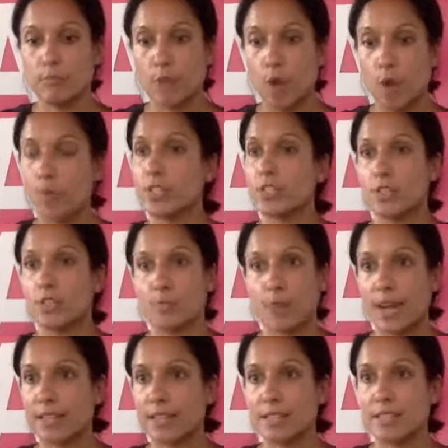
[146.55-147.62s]
go into your
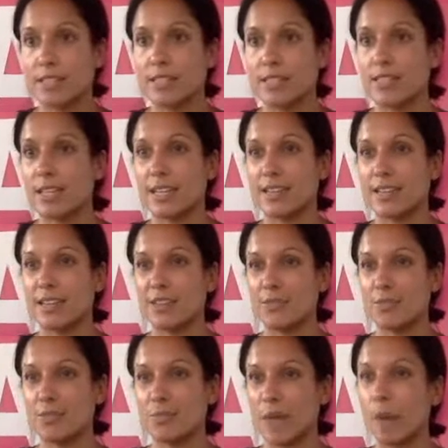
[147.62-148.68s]
practices and
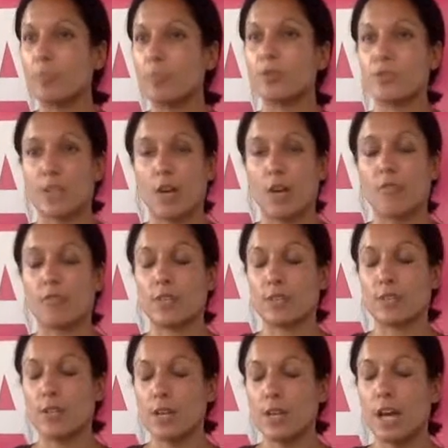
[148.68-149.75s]
help yourself and
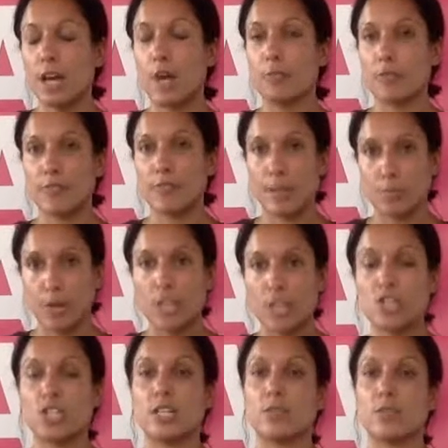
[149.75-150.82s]
help your
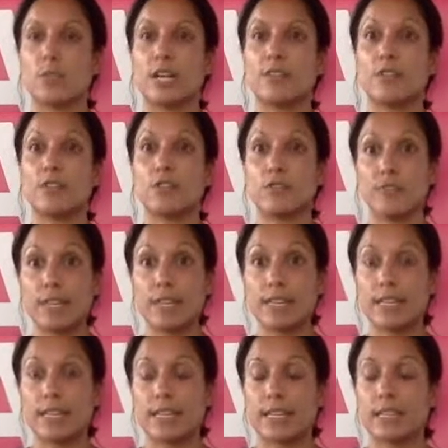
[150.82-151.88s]
vibration and whatever you're
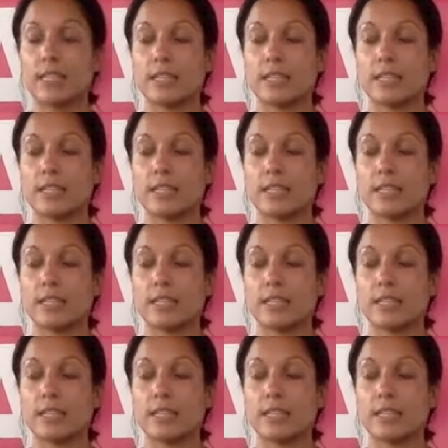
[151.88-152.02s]
feeling.